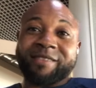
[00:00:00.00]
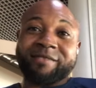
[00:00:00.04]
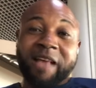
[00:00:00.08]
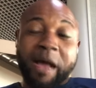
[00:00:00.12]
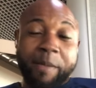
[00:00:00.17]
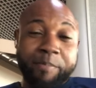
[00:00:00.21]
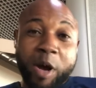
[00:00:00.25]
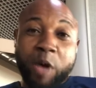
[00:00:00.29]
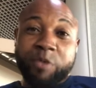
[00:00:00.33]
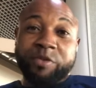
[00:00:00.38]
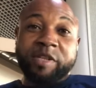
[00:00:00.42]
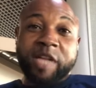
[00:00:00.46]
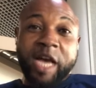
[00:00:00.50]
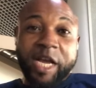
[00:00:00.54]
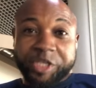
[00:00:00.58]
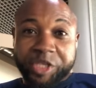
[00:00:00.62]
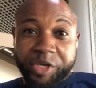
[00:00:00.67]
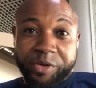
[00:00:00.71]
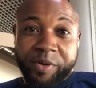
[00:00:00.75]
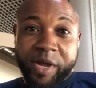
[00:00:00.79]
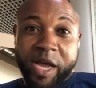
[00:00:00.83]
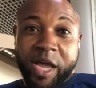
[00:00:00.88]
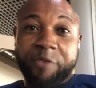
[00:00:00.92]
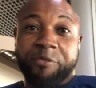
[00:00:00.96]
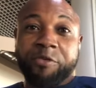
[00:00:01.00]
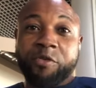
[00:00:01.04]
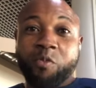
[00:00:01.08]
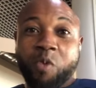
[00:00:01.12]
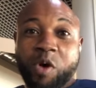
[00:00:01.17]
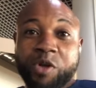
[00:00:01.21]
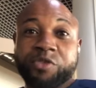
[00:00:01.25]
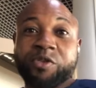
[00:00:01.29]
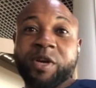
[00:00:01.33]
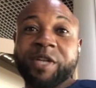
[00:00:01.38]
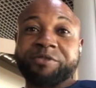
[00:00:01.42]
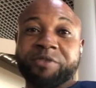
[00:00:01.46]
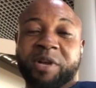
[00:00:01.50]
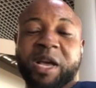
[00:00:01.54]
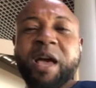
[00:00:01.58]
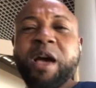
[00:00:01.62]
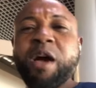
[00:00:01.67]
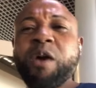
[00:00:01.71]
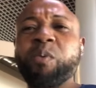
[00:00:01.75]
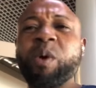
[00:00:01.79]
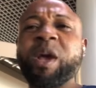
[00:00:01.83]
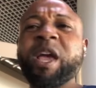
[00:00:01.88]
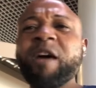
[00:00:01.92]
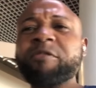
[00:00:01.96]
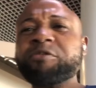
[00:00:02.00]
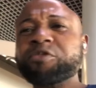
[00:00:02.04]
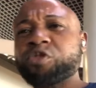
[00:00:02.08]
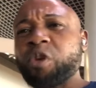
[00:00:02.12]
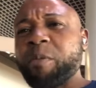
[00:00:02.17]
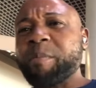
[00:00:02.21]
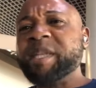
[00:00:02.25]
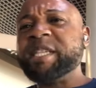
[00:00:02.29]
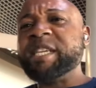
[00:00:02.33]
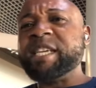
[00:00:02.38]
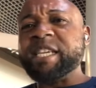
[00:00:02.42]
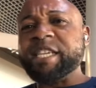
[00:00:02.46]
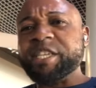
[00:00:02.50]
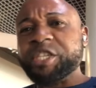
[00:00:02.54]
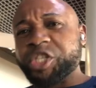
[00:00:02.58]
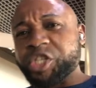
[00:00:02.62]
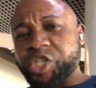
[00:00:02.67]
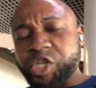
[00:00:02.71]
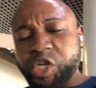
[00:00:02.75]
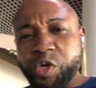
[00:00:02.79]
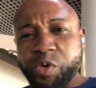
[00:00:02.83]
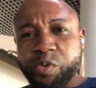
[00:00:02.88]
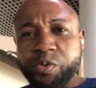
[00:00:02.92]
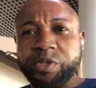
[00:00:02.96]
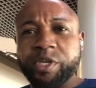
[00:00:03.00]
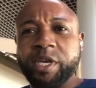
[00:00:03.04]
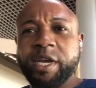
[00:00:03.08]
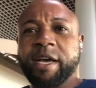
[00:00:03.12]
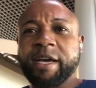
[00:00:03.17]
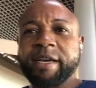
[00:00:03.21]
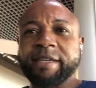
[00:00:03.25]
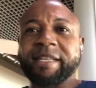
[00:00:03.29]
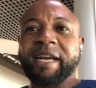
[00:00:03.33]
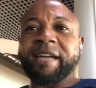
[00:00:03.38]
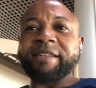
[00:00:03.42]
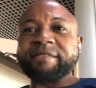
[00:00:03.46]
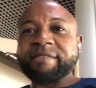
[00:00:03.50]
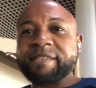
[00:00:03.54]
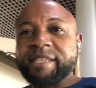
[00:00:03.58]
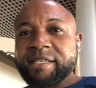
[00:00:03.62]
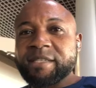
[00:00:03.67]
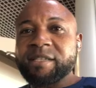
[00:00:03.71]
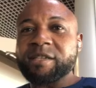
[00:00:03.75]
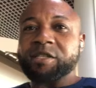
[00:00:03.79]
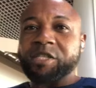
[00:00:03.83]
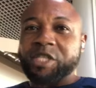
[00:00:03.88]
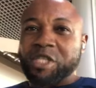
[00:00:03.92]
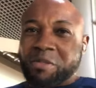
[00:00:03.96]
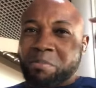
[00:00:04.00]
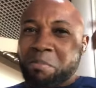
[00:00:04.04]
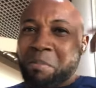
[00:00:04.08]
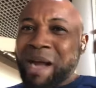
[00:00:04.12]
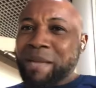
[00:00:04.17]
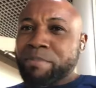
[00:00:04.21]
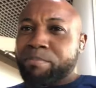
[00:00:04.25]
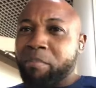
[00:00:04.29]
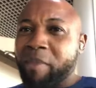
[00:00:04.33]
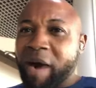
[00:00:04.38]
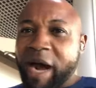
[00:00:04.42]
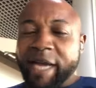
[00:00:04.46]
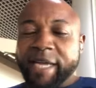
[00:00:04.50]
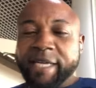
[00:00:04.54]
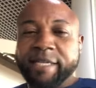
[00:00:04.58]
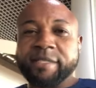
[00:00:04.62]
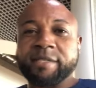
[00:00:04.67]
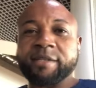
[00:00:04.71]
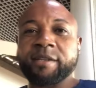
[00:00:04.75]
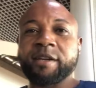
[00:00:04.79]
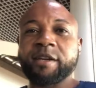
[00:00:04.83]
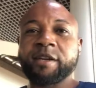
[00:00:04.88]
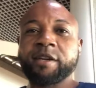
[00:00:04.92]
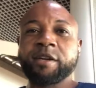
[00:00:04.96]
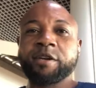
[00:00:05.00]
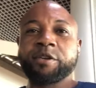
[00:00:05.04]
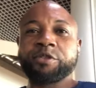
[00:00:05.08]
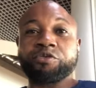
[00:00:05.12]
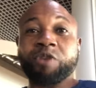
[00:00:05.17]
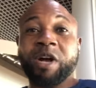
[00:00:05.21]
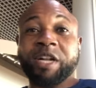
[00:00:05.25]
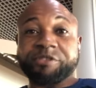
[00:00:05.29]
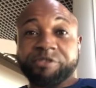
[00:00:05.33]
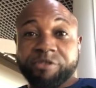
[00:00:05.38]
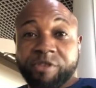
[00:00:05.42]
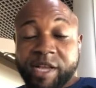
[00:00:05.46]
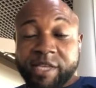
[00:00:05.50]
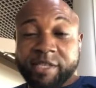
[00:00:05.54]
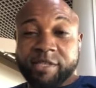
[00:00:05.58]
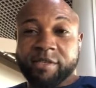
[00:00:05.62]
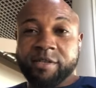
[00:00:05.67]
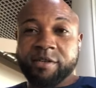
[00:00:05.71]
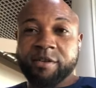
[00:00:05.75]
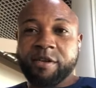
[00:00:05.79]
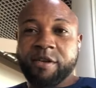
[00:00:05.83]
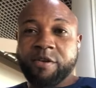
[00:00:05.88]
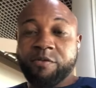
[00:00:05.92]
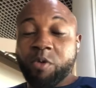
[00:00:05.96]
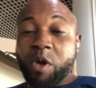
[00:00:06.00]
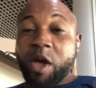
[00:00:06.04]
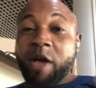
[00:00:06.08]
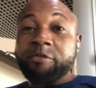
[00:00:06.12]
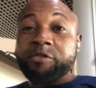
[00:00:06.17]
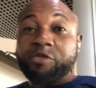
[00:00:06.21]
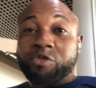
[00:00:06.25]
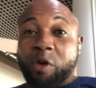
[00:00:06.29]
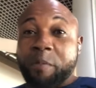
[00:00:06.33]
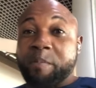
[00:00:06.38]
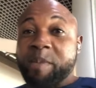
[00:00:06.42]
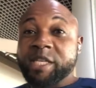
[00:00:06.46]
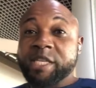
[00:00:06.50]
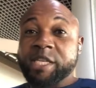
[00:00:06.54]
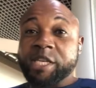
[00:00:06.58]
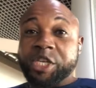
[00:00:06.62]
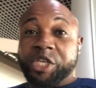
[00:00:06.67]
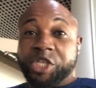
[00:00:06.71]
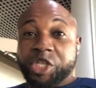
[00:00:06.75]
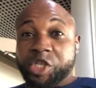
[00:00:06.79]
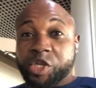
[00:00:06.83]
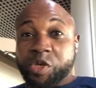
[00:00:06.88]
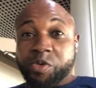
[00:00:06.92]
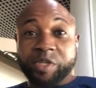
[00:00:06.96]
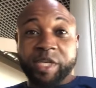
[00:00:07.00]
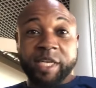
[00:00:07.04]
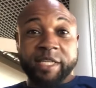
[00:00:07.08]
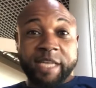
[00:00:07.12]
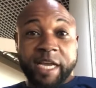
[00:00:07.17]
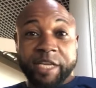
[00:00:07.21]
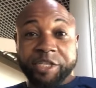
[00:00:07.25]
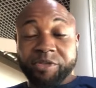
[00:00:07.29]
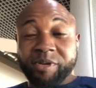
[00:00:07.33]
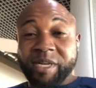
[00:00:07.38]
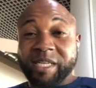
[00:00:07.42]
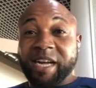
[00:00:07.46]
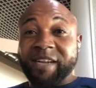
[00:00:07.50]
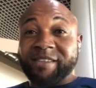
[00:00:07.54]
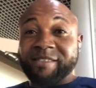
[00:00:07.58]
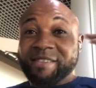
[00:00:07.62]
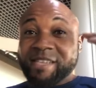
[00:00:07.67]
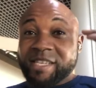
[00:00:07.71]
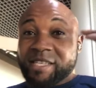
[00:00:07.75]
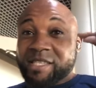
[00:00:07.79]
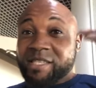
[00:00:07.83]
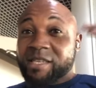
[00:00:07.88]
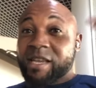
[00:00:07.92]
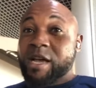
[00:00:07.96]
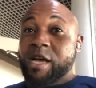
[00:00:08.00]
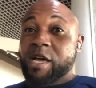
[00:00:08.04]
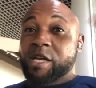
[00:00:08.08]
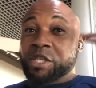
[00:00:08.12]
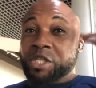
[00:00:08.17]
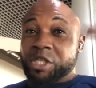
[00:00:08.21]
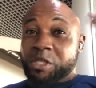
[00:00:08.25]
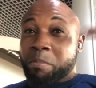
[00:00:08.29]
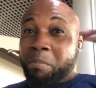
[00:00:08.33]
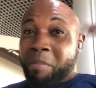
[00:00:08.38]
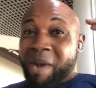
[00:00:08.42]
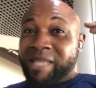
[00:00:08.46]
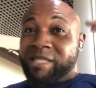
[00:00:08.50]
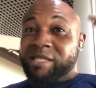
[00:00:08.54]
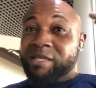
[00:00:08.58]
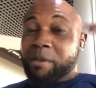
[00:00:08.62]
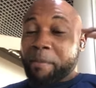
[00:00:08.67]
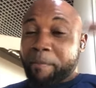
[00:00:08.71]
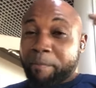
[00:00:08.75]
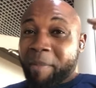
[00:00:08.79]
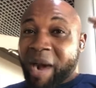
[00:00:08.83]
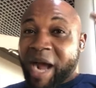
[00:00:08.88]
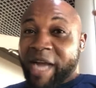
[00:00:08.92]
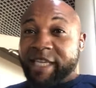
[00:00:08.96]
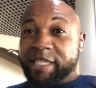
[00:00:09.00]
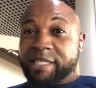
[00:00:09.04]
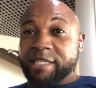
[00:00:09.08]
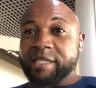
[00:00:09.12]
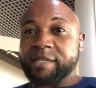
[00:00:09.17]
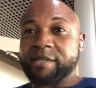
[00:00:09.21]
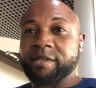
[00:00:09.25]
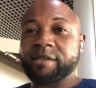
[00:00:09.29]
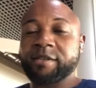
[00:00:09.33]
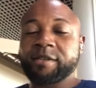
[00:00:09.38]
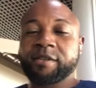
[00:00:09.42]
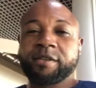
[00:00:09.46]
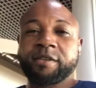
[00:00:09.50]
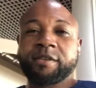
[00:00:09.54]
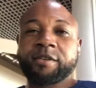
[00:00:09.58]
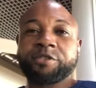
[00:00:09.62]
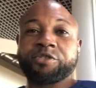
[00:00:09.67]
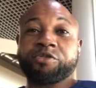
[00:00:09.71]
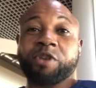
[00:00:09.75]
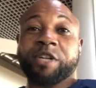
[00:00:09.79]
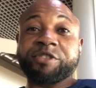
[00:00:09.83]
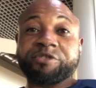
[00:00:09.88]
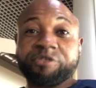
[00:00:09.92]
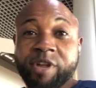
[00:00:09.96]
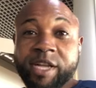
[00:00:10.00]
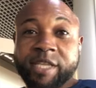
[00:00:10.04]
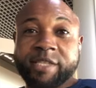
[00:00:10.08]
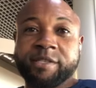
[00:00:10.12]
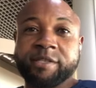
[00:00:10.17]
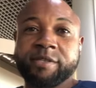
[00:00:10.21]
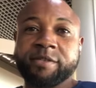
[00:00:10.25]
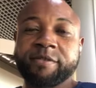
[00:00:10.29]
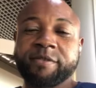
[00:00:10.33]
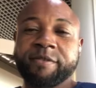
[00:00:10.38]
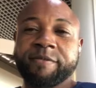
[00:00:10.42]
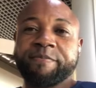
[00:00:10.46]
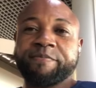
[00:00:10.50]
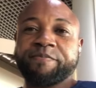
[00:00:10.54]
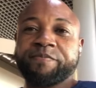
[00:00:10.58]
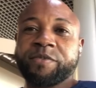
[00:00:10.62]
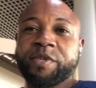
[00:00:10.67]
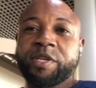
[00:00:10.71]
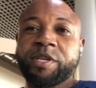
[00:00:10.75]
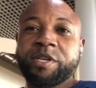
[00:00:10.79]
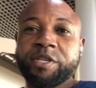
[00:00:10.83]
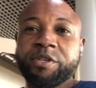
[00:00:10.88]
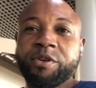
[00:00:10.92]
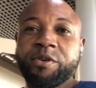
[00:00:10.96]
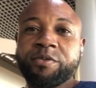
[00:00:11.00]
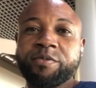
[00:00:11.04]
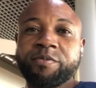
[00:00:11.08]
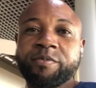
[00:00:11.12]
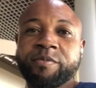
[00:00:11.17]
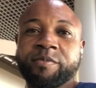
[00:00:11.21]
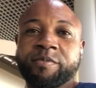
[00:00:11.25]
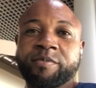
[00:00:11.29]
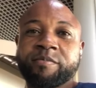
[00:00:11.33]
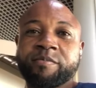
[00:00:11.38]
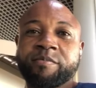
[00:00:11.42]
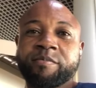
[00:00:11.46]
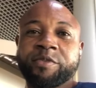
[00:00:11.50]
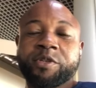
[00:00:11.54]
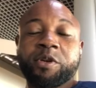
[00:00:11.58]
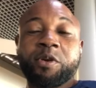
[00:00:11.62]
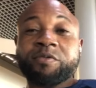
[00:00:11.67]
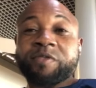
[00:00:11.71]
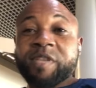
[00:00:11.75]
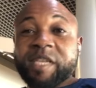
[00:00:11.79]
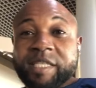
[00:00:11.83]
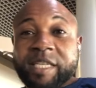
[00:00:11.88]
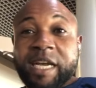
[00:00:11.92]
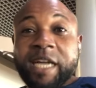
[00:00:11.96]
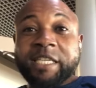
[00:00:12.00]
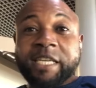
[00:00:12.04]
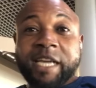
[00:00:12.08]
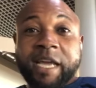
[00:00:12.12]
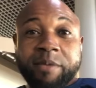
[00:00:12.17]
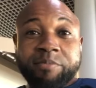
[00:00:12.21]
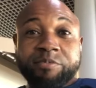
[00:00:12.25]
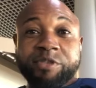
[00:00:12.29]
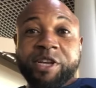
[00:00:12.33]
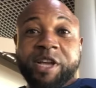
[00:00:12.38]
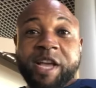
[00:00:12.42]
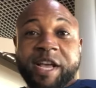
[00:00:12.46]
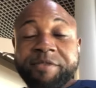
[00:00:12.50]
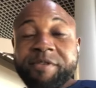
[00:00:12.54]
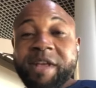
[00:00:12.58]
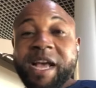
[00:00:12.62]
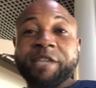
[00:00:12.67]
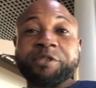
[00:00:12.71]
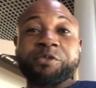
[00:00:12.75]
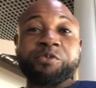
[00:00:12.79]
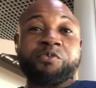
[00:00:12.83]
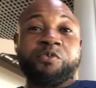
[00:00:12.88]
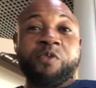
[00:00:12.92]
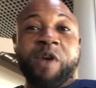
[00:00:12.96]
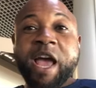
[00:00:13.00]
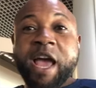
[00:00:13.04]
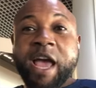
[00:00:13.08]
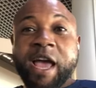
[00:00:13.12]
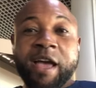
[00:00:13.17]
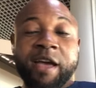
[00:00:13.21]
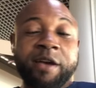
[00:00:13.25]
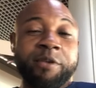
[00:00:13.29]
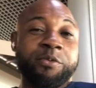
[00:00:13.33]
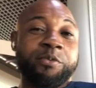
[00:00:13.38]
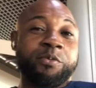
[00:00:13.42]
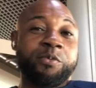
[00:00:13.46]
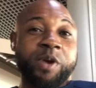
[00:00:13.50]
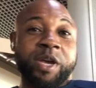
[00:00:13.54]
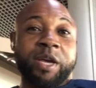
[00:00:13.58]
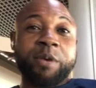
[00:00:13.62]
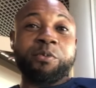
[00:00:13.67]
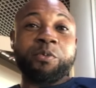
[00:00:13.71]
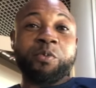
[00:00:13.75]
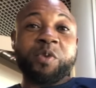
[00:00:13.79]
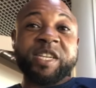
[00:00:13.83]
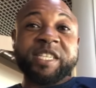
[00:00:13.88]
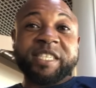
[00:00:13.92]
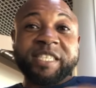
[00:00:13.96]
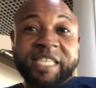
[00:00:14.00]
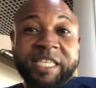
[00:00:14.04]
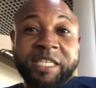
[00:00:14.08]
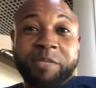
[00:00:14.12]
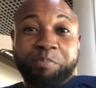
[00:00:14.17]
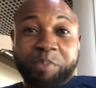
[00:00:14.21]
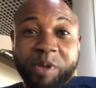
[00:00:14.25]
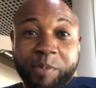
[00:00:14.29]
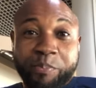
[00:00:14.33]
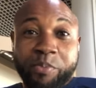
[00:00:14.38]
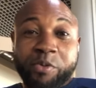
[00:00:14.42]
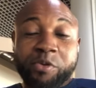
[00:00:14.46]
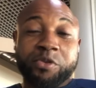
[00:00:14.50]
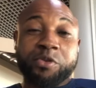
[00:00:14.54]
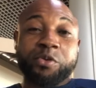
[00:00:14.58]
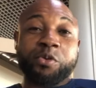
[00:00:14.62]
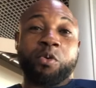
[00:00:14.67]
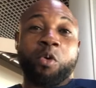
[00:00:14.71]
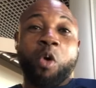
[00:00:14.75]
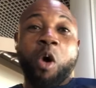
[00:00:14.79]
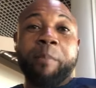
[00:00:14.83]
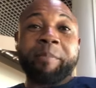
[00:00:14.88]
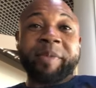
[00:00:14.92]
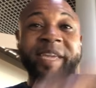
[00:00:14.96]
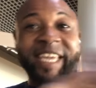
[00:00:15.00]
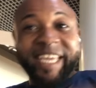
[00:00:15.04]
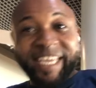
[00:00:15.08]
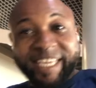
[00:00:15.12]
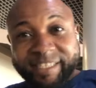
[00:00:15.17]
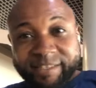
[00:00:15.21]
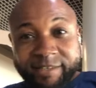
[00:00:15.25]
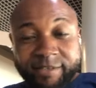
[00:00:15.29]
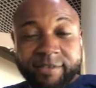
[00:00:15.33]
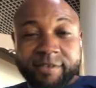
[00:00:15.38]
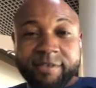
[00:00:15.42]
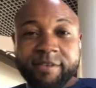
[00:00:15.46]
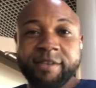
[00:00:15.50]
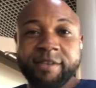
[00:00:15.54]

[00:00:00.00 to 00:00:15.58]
about Nigeria, if you want to address, we have so many issues that need smart mind to address. We have so many issues in Nigeria that needs smart mind to address, you know. So these are the areas where we need people to come in